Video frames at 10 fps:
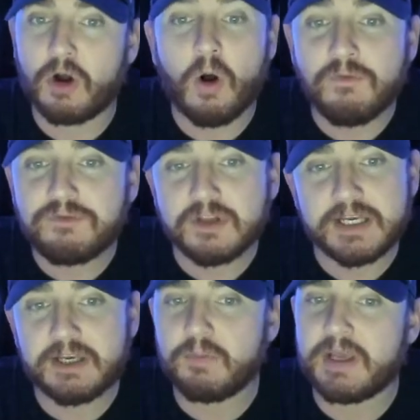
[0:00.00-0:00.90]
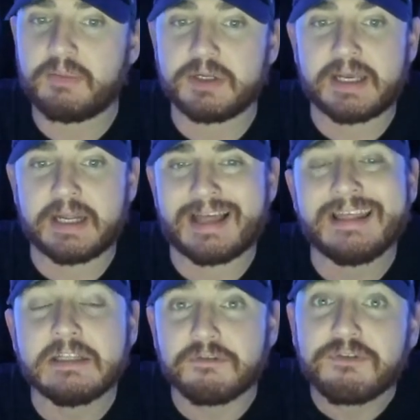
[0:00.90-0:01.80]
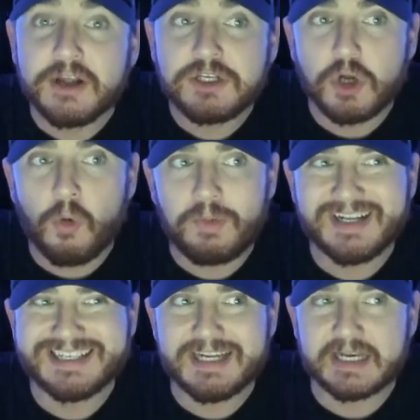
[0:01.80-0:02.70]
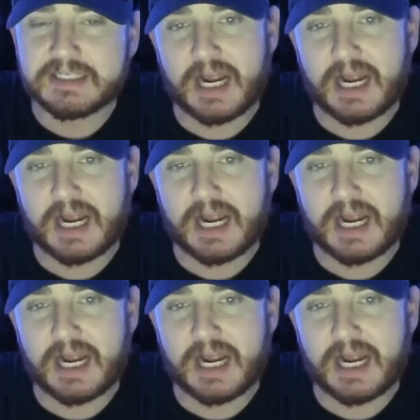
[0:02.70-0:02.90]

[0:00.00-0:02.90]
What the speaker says: Hopefully he'll be able to get, I think the French Open is next.